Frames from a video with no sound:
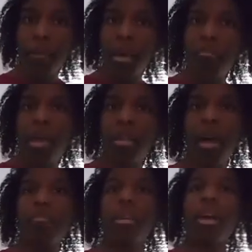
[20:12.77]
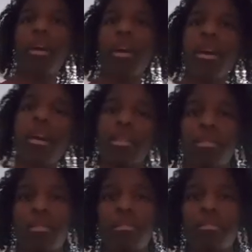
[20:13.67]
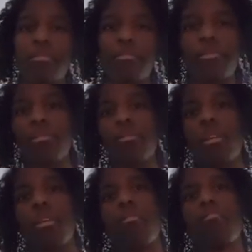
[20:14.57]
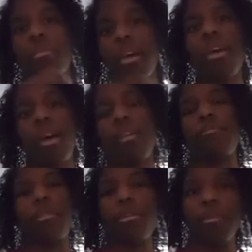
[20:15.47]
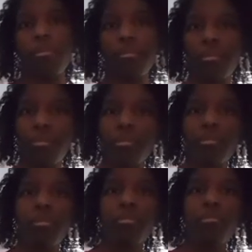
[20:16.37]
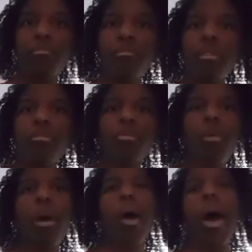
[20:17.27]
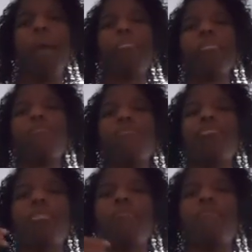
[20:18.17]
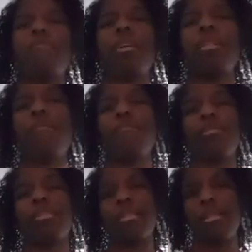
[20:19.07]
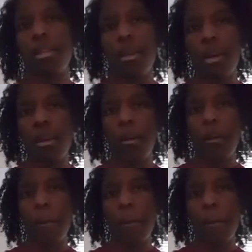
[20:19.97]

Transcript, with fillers: It may not be like a Cancer, but they can feel. So what will happen if you did feeling versus thinking?